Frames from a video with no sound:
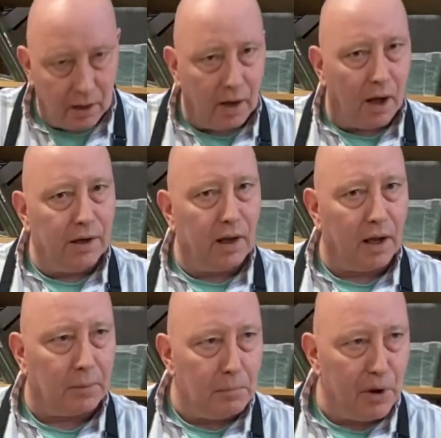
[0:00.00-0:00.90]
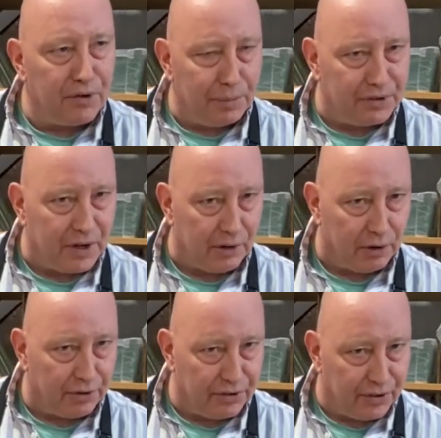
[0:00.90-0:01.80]
unlike most
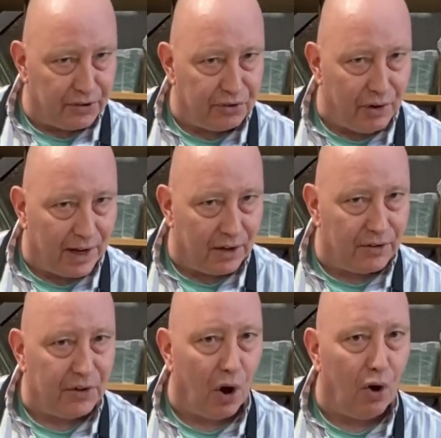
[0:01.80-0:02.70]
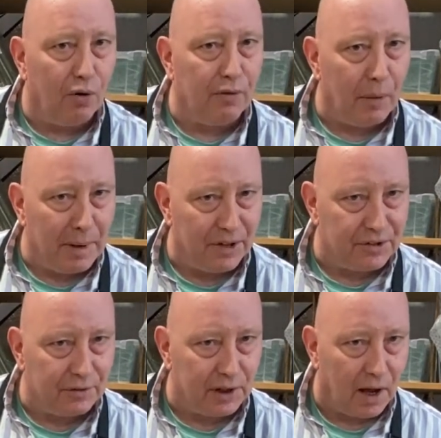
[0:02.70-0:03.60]
materials, the strength of a piece
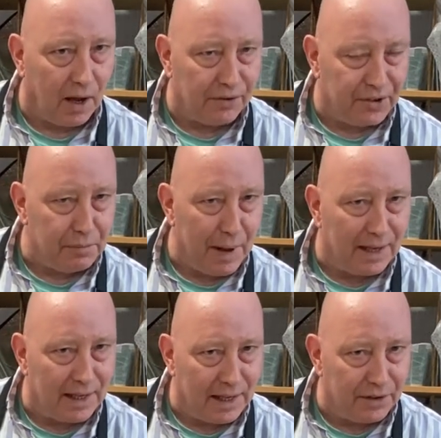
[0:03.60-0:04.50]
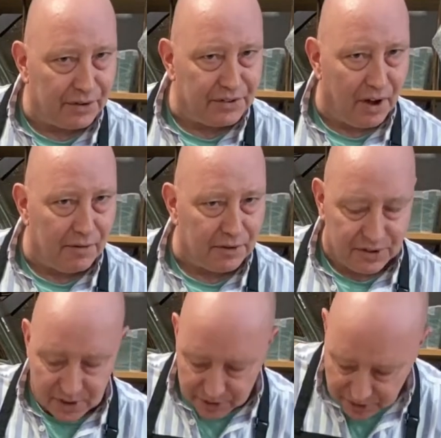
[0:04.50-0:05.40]
of glass is mainly in the
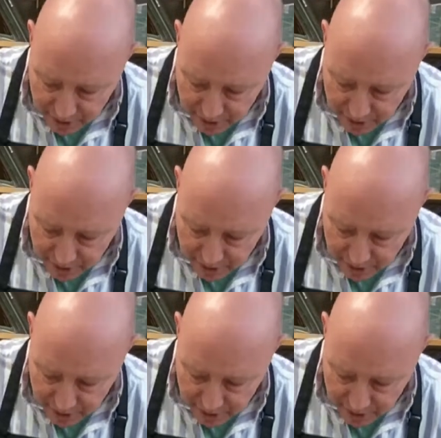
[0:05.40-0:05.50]
surfaces.